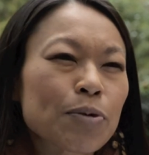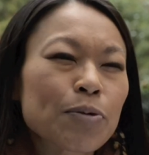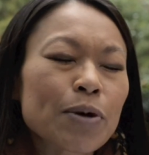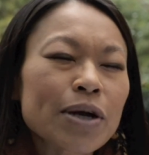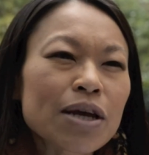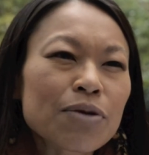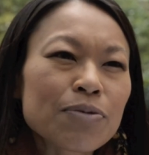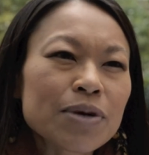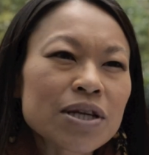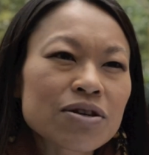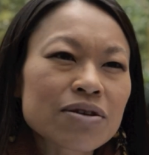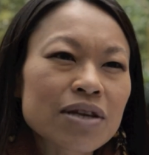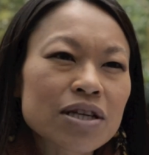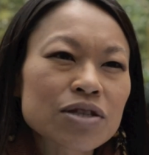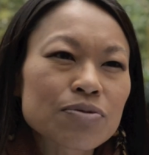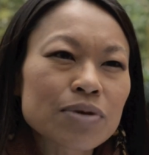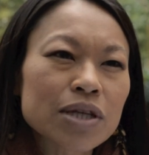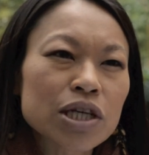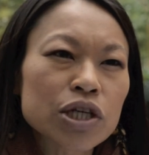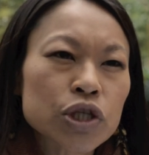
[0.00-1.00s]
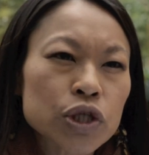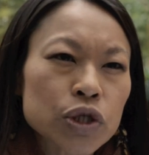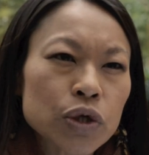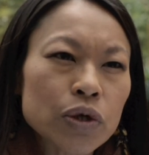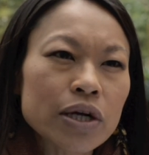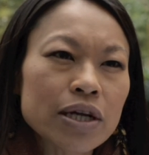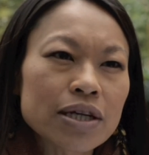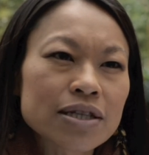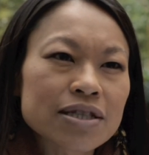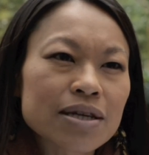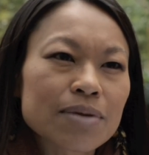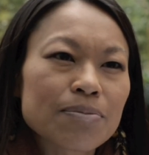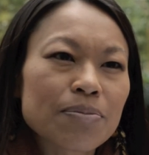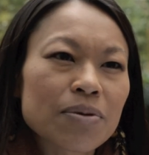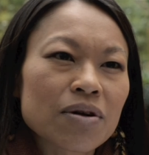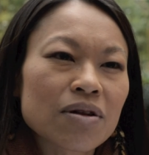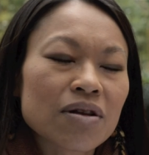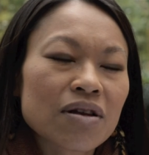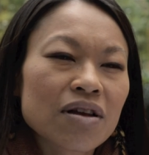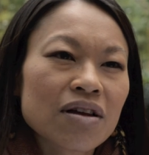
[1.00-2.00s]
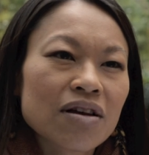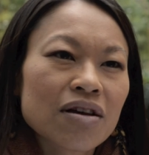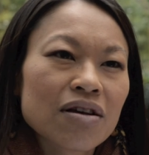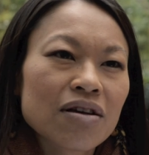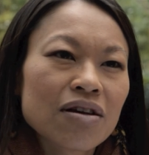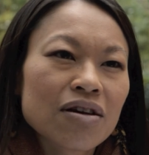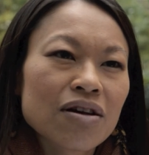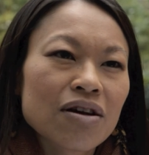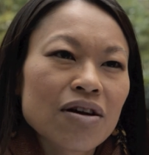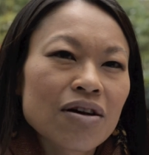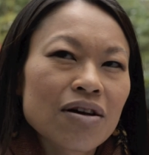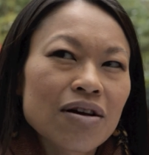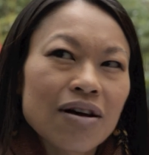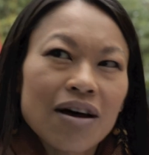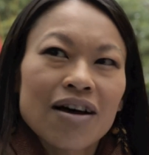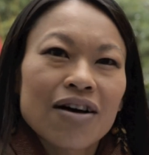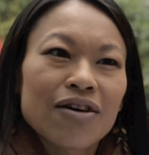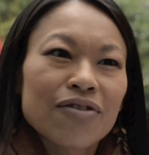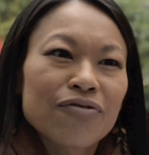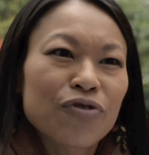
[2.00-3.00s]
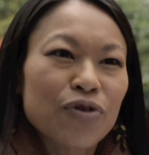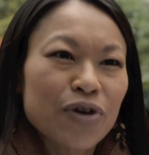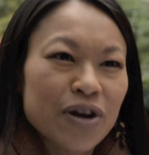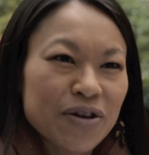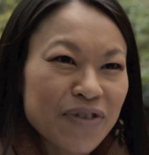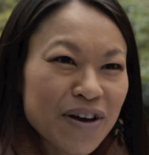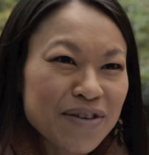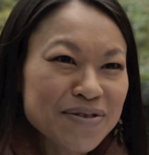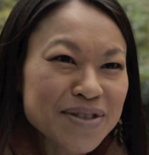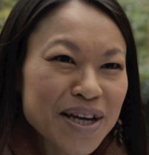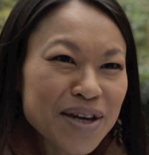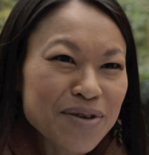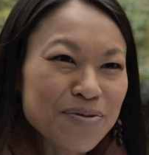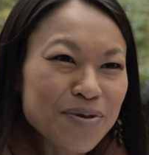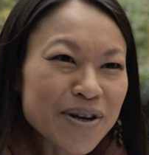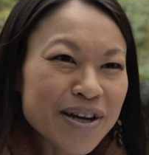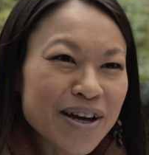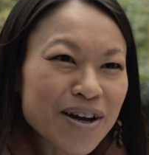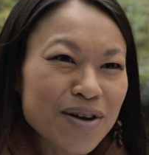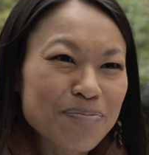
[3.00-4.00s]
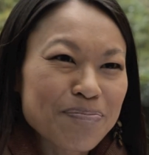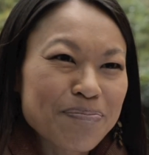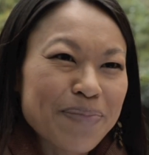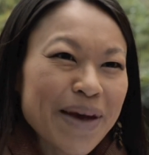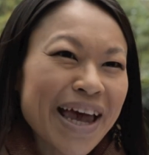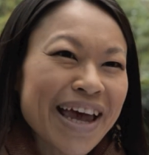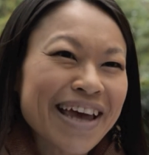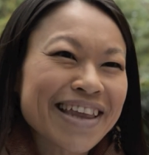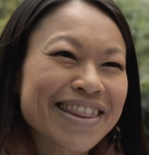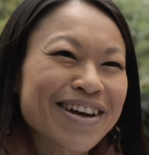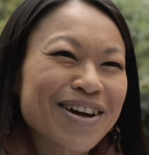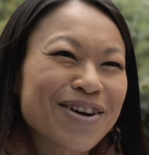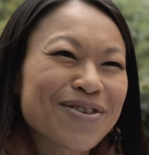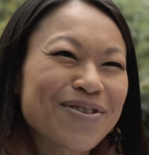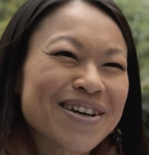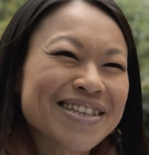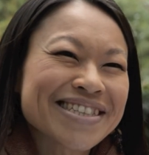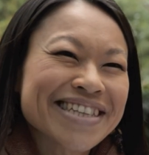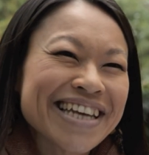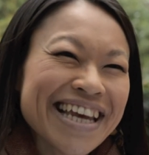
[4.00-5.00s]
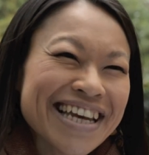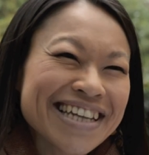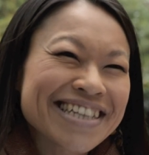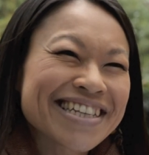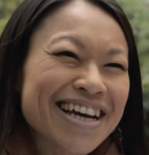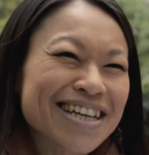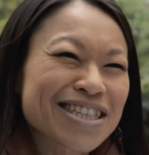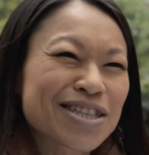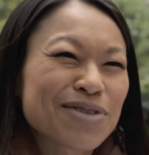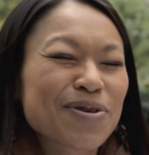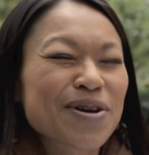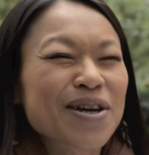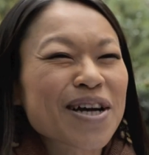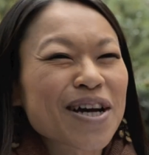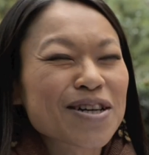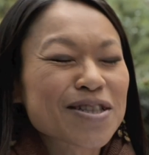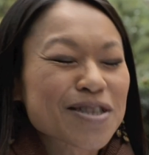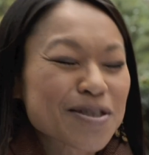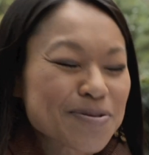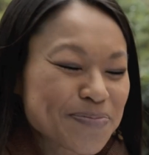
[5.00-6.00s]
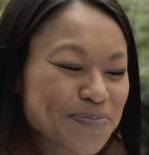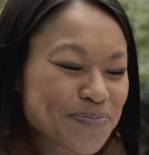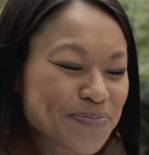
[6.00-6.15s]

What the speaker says: What can we do that's really short and simple? 45-second workout. Bang, there it was, in-taxi workouts.